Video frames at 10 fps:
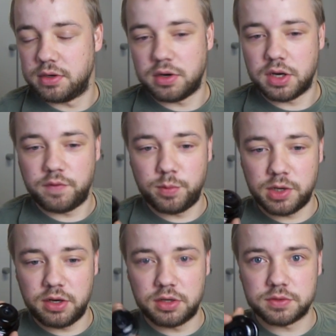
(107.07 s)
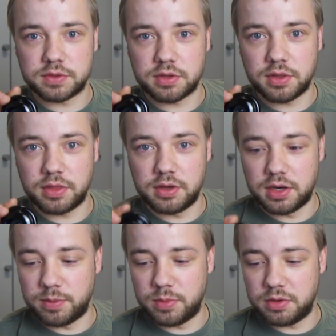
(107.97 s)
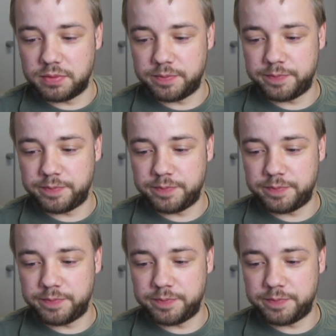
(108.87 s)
now everybody knows the number.